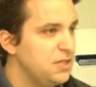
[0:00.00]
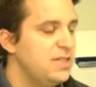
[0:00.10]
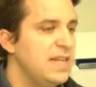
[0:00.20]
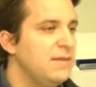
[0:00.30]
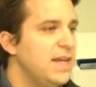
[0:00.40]
But
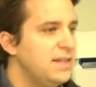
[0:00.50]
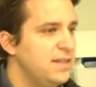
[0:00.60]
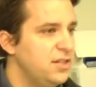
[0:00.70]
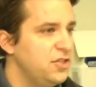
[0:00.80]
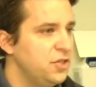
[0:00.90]
you save
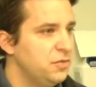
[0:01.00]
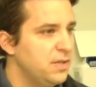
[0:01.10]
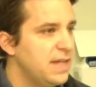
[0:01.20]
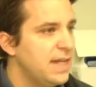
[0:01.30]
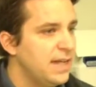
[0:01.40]
that
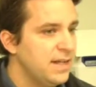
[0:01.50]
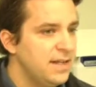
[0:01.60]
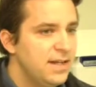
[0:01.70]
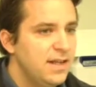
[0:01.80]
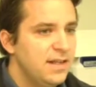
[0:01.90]
tissue,
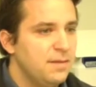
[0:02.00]
and